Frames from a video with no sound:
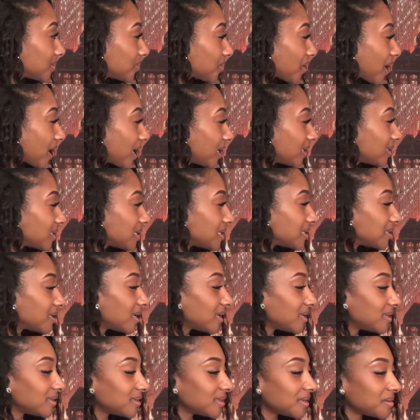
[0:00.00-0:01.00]
right?
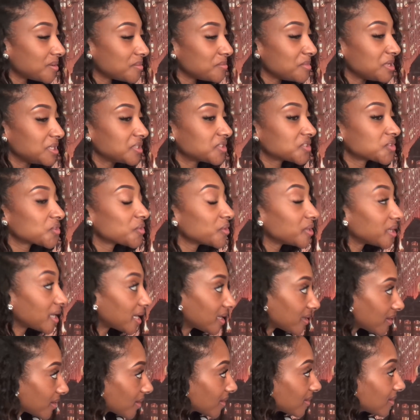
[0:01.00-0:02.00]
It means
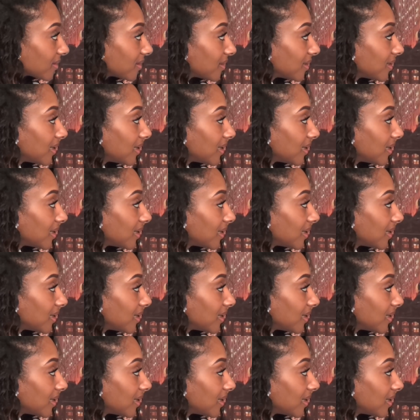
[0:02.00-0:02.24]
creator.